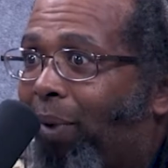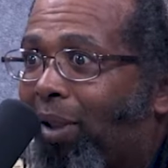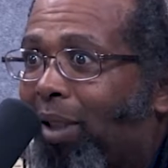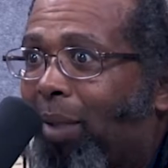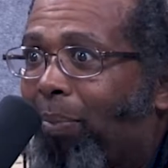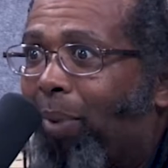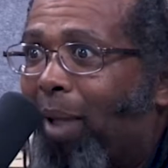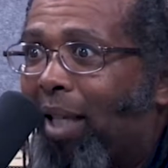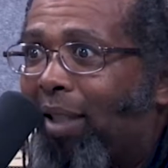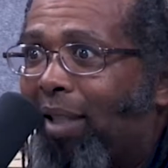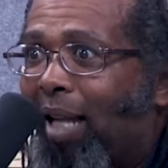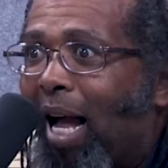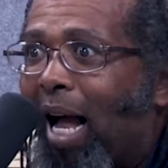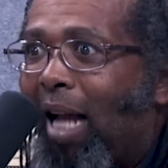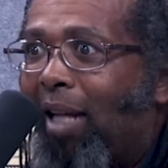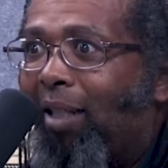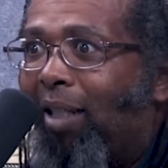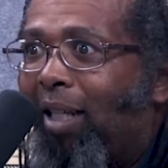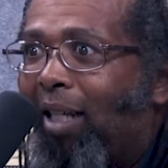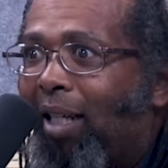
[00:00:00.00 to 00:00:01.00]
What's that place?
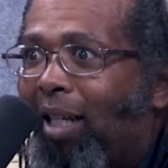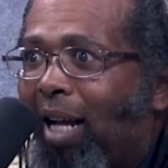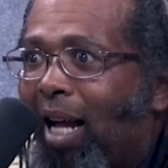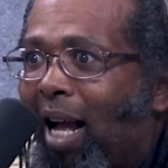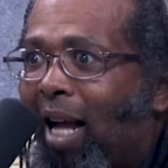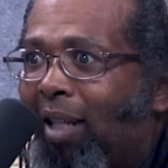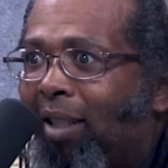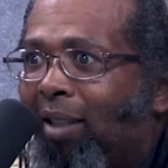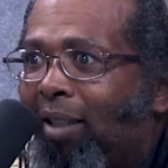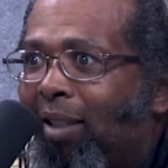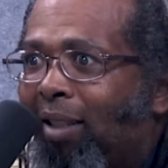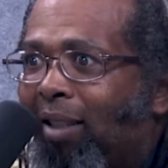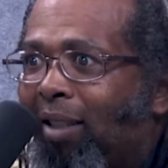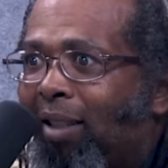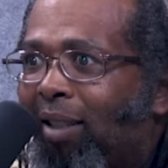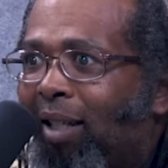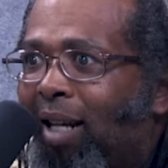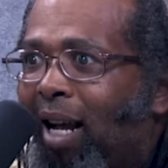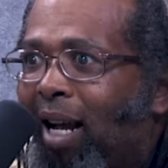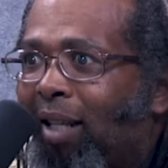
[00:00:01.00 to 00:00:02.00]
On
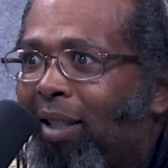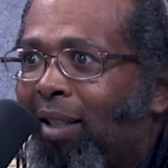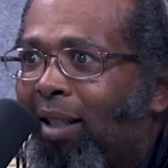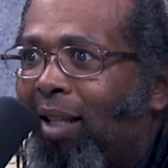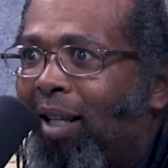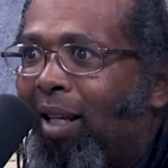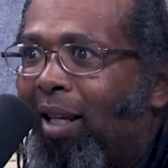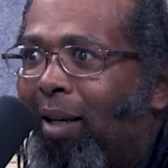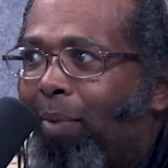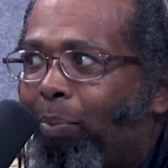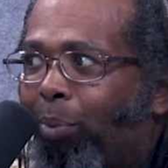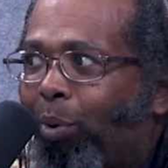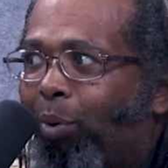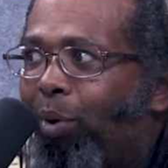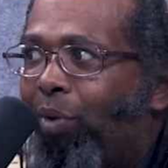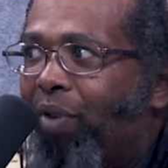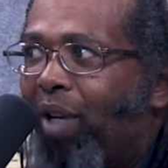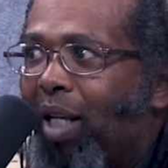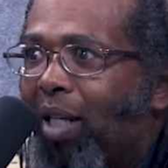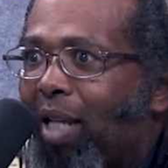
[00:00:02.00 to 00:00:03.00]
the
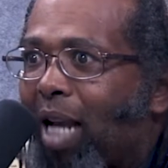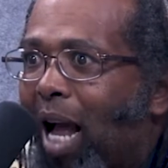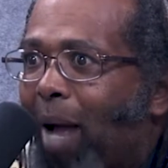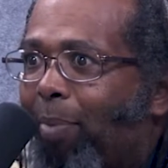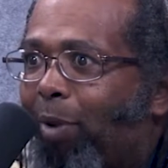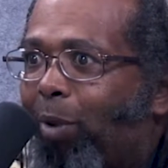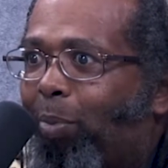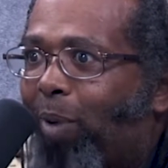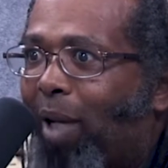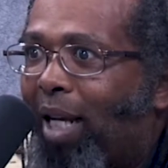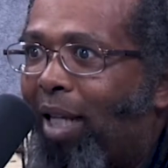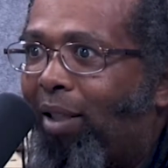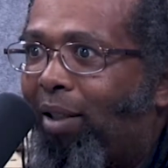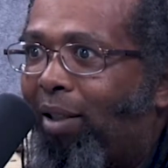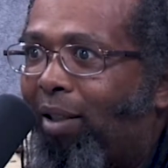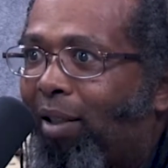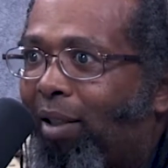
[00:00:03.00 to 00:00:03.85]
Peruvian tapas place.